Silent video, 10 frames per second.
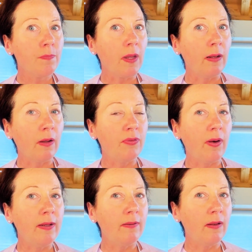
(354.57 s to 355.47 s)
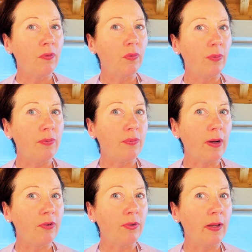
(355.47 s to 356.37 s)
And I find this
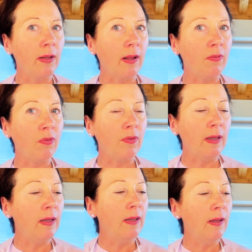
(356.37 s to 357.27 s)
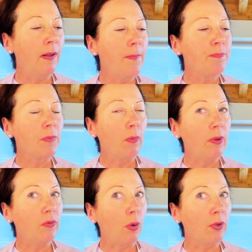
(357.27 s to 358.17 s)
refreshing and zingy
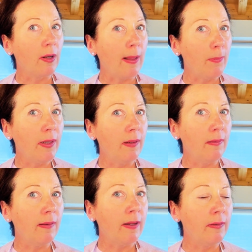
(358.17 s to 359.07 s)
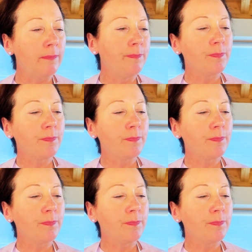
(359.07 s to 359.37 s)
with all the lemon in there.